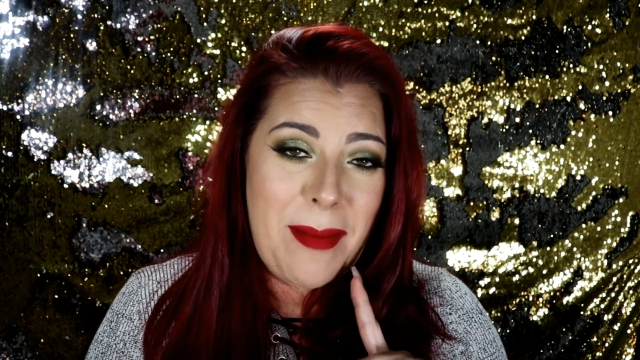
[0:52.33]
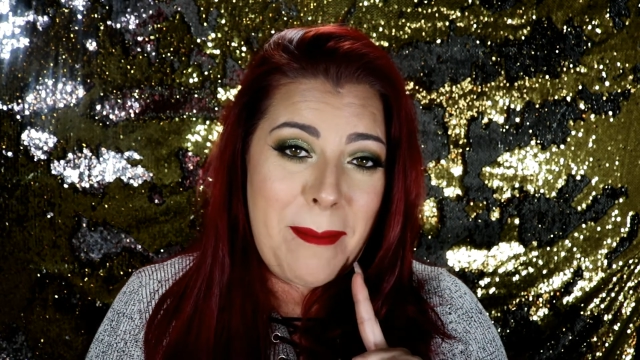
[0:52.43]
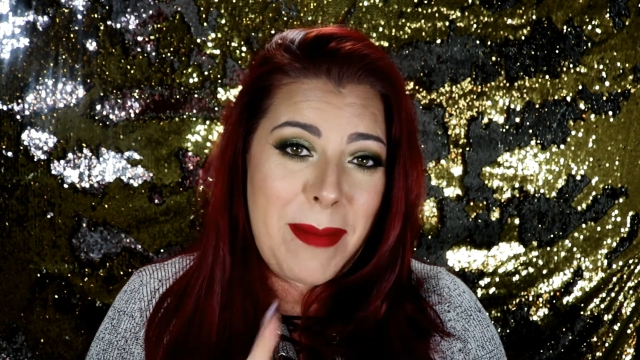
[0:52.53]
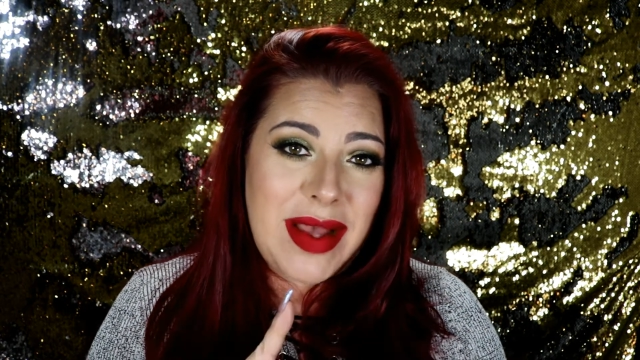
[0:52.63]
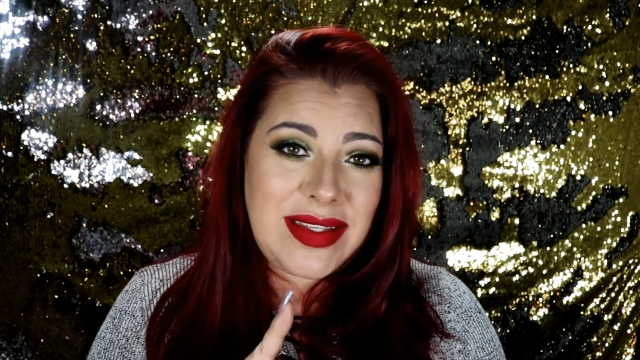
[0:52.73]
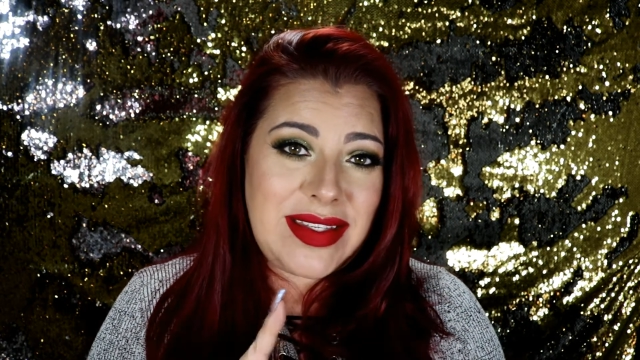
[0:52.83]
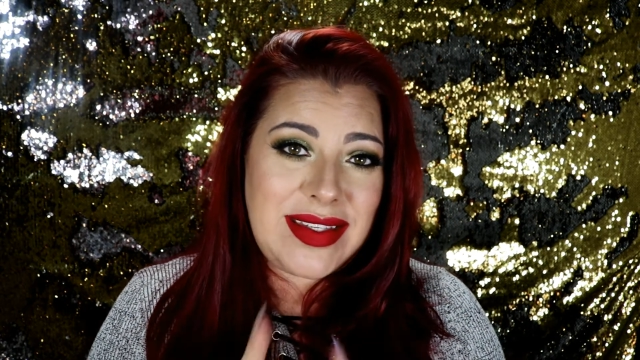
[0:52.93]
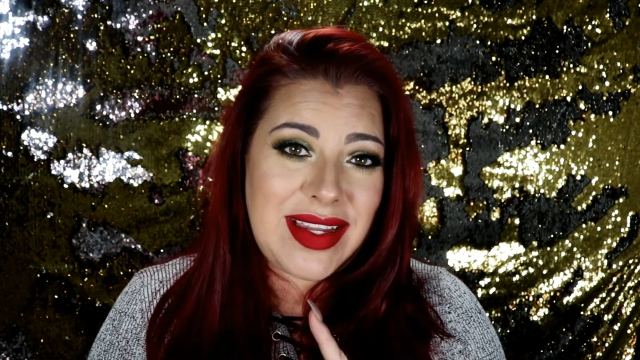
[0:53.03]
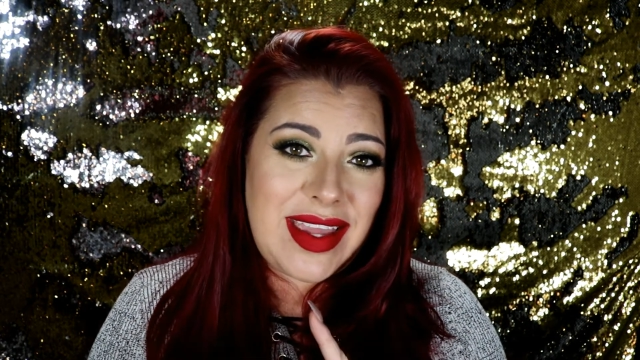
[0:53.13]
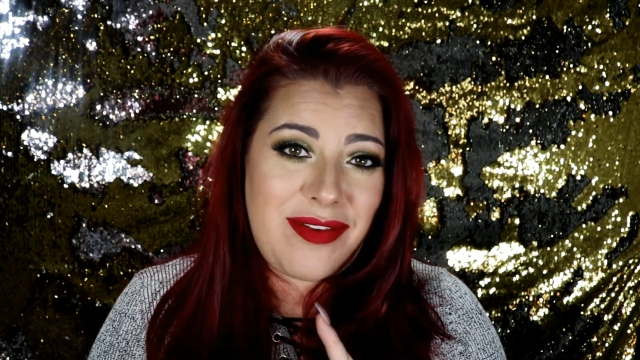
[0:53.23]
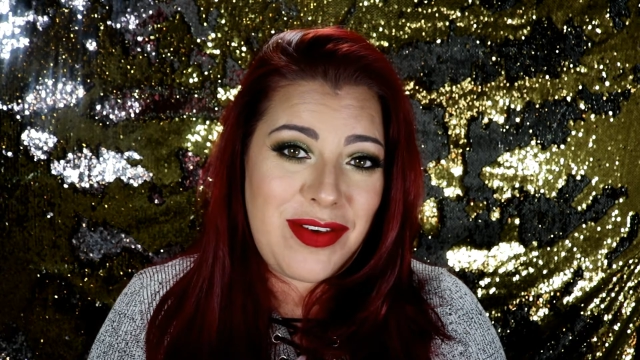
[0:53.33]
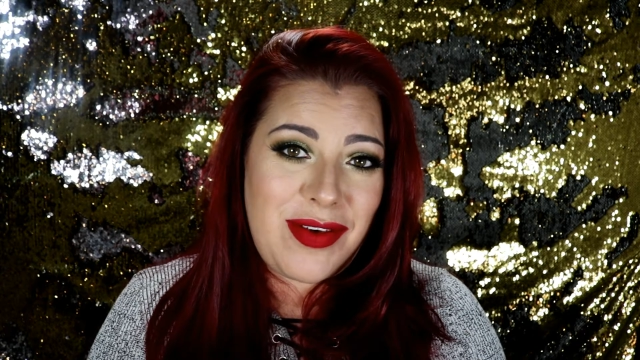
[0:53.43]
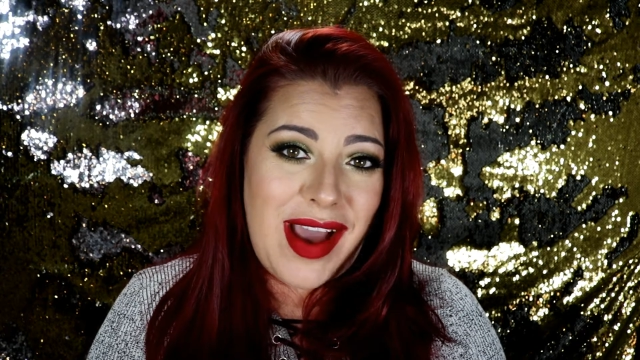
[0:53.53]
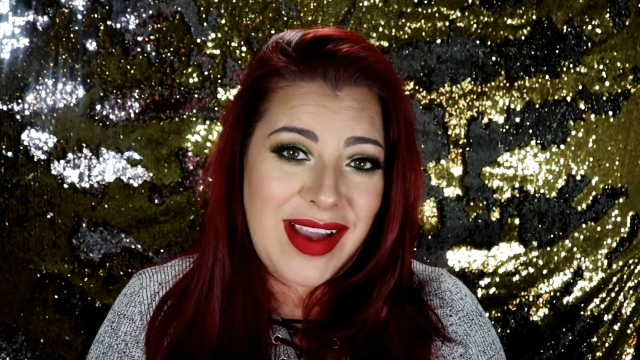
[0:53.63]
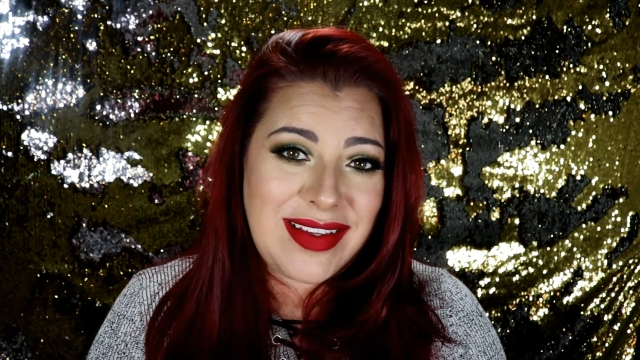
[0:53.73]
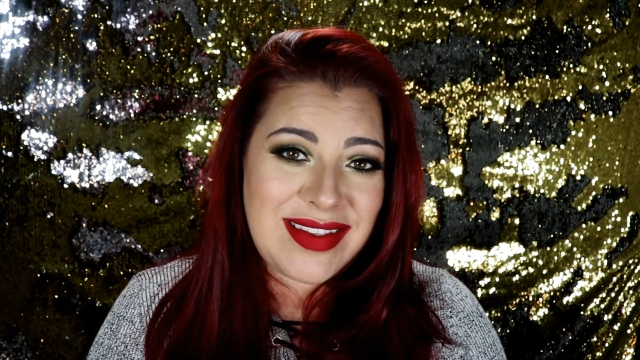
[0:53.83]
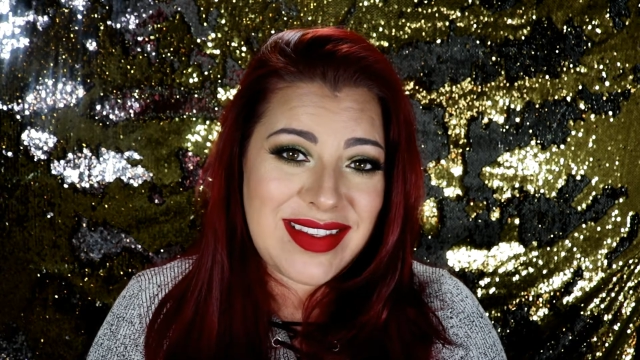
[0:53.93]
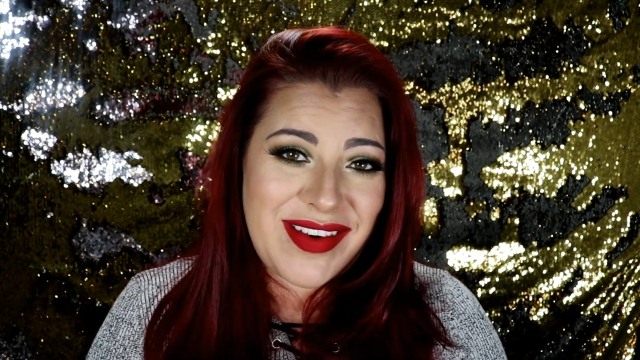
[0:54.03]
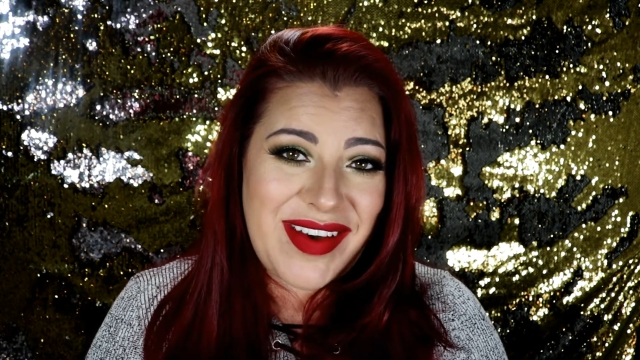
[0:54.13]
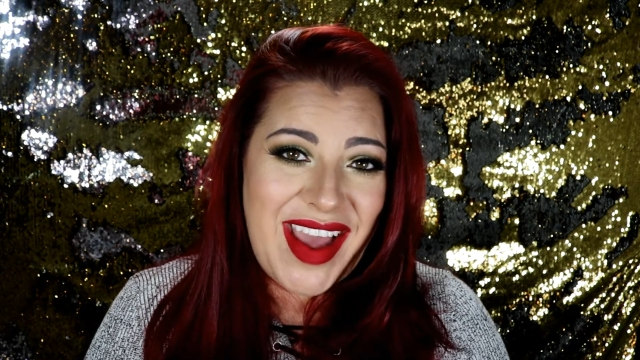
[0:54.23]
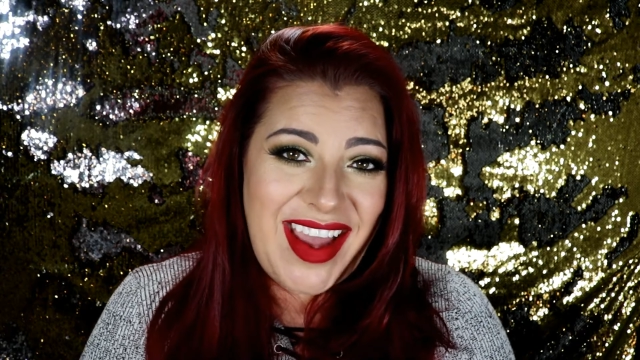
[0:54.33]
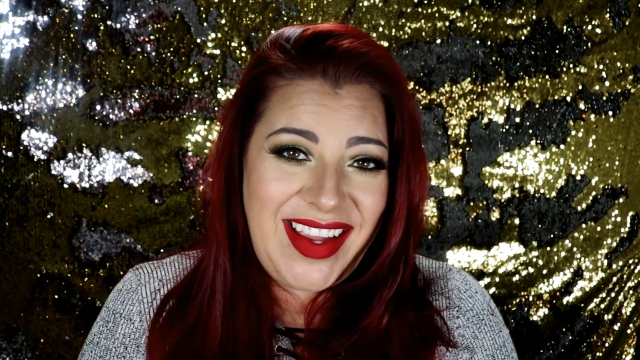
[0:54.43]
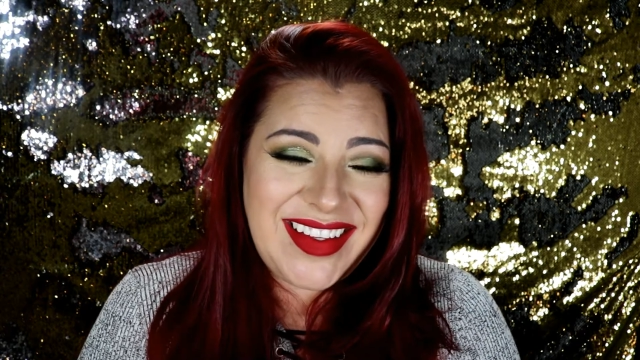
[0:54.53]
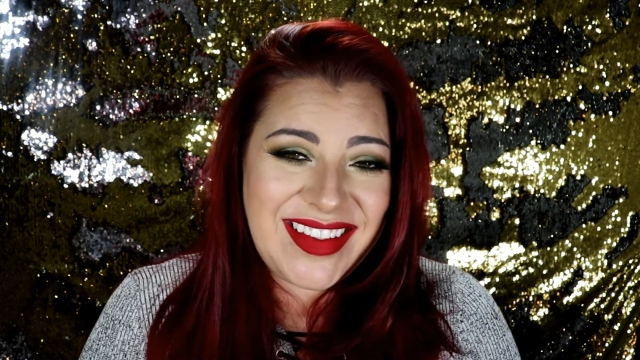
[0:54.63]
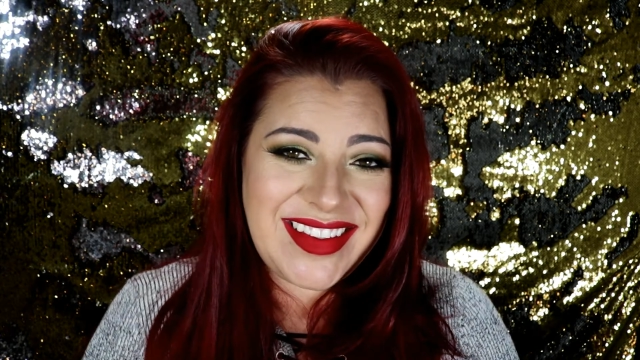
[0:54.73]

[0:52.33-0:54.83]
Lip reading: a message to give you guys, okay?